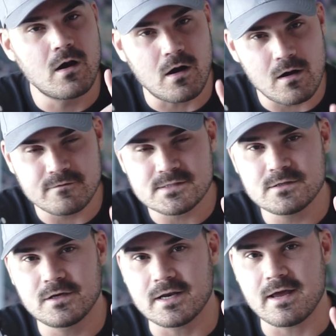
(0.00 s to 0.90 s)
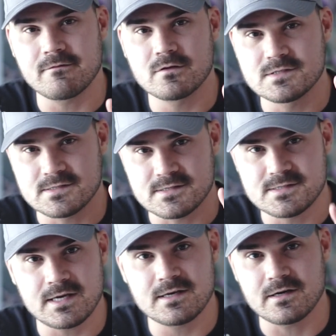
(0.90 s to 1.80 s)
Obviously, you can have those as a
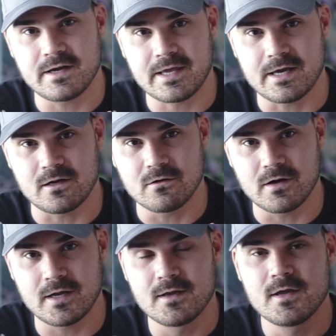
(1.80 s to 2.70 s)
secondary category,